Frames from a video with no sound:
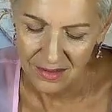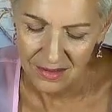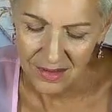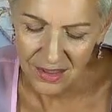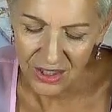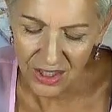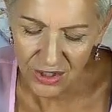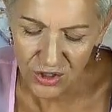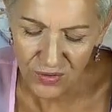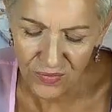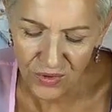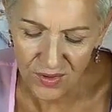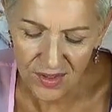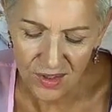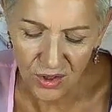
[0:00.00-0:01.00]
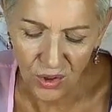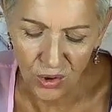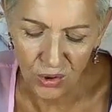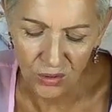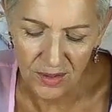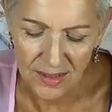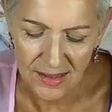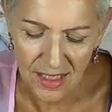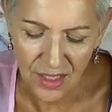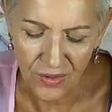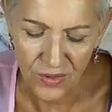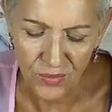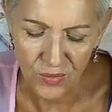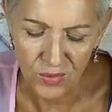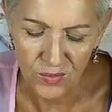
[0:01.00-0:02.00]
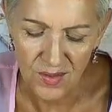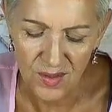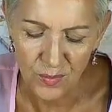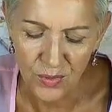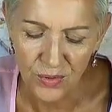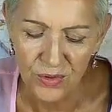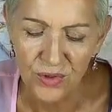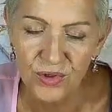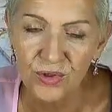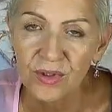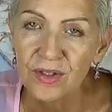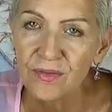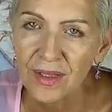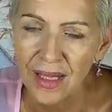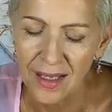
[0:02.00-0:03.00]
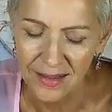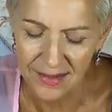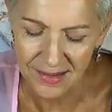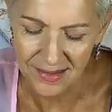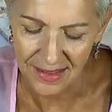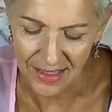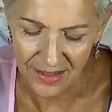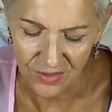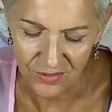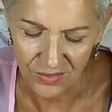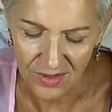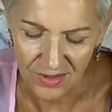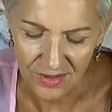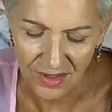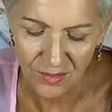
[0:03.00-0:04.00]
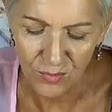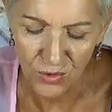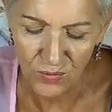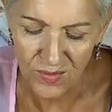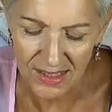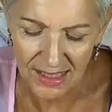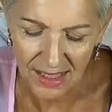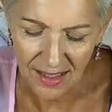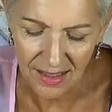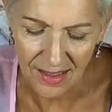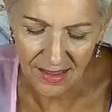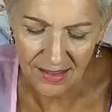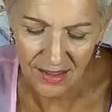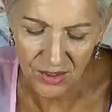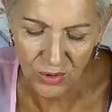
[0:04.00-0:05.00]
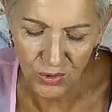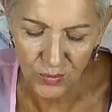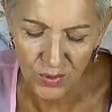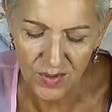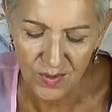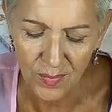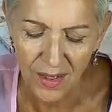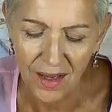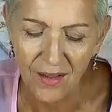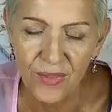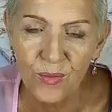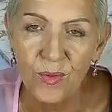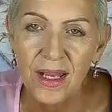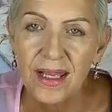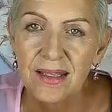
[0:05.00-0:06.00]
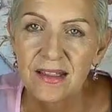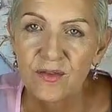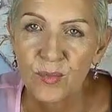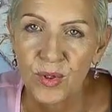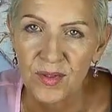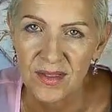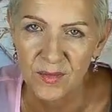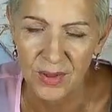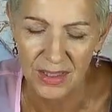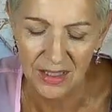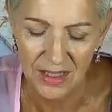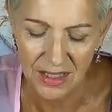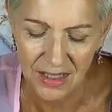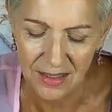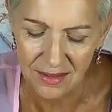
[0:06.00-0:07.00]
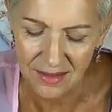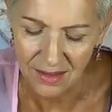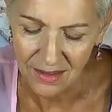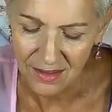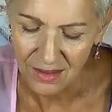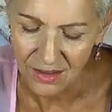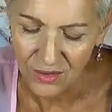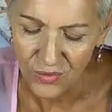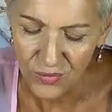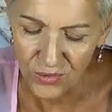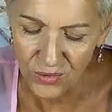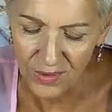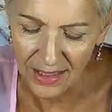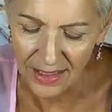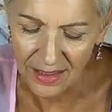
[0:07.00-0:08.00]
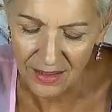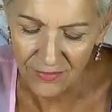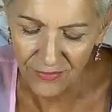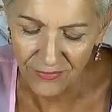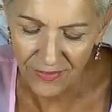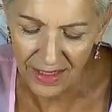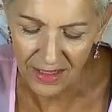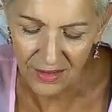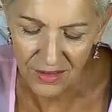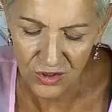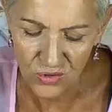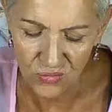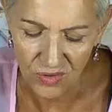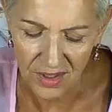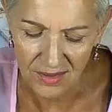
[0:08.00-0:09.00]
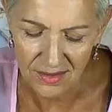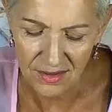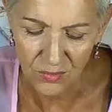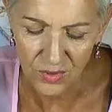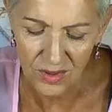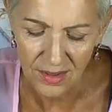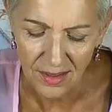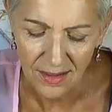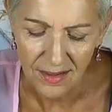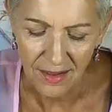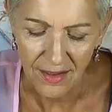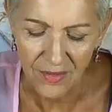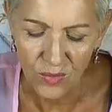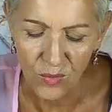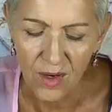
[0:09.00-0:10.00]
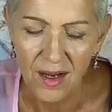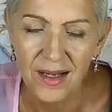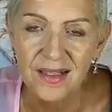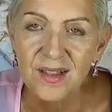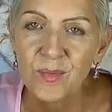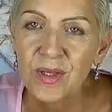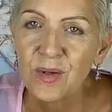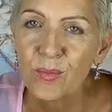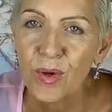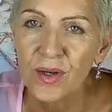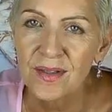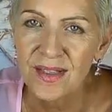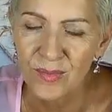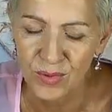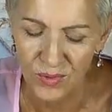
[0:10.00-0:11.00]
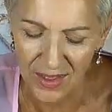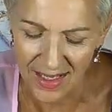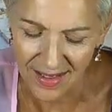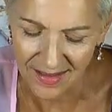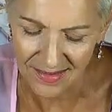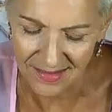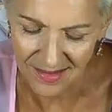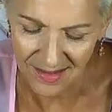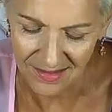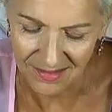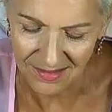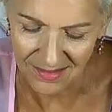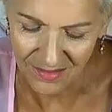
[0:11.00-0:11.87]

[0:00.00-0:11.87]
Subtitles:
The touch of your soul is ethereal, spiritual, of light and sound. It moves the heart and opens pathways of possibilities through love, faith, and trust that would otherwise be impossible to access.